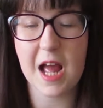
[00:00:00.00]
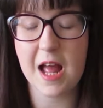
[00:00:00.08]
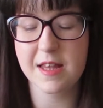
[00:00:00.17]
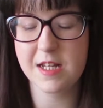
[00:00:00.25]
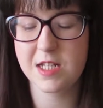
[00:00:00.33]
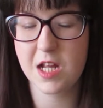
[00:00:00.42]

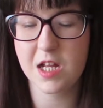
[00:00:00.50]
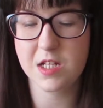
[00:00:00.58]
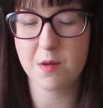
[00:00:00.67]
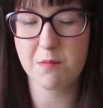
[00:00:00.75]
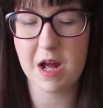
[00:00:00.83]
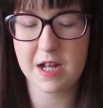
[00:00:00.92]
and this
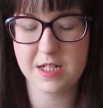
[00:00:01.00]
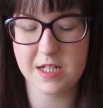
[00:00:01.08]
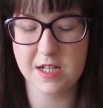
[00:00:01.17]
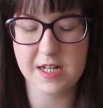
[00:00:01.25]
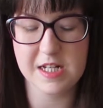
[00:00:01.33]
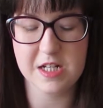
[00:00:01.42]
is MAC's
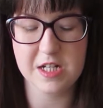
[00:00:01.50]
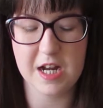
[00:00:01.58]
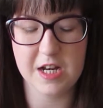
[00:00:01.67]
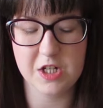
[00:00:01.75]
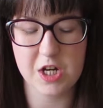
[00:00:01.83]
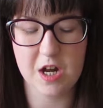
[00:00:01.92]
Lady
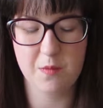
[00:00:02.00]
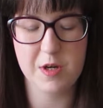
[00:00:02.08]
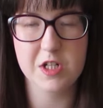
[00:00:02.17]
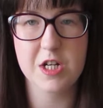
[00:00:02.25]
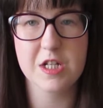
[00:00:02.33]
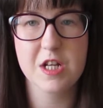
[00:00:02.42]
Danger,
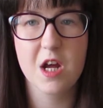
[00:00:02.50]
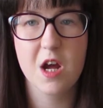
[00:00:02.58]
which is